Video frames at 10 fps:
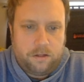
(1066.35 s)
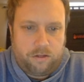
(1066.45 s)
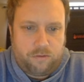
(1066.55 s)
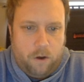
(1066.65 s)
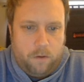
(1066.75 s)

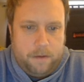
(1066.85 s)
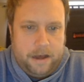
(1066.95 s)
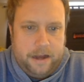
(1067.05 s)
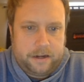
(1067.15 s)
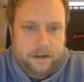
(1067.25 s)

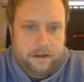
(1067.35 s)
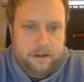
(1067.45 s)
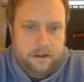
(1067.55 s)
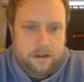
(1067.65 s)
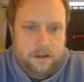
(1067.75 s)
Throwback
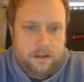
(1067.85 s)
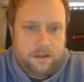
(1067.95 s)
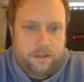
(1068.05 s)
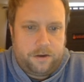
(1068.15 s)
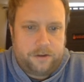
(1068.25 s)

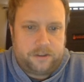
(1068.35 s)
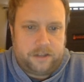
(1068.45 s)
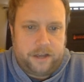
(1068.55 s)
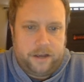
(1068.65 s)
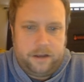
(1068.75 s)
Thursday.